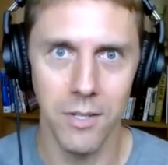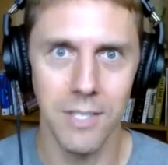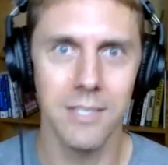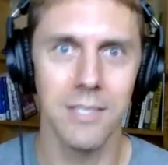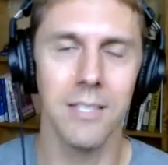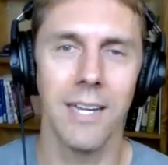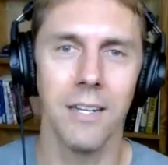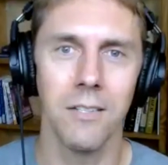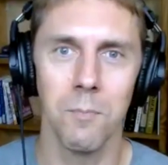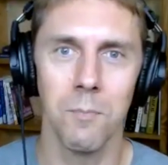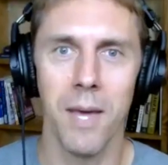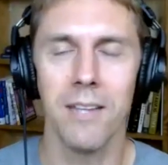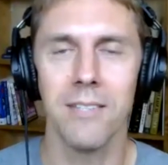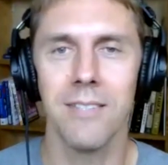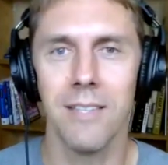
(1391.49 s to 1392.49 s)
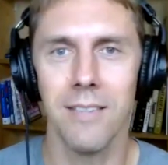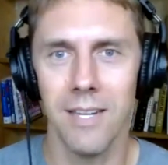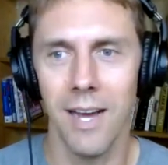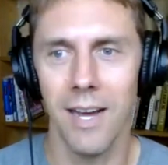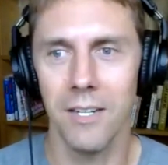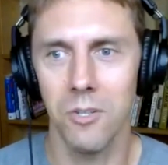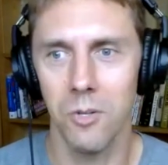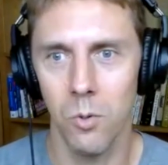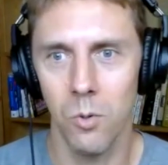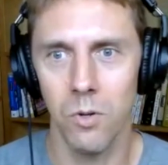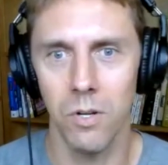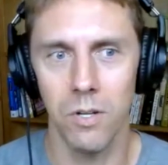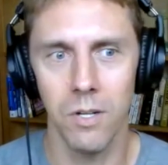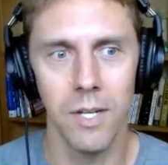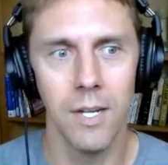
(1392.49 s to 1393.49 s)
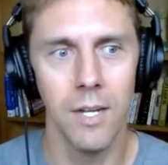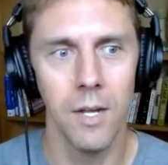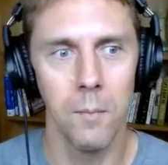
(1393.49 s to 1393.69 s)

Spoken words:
This is like medicine the doctor ordered,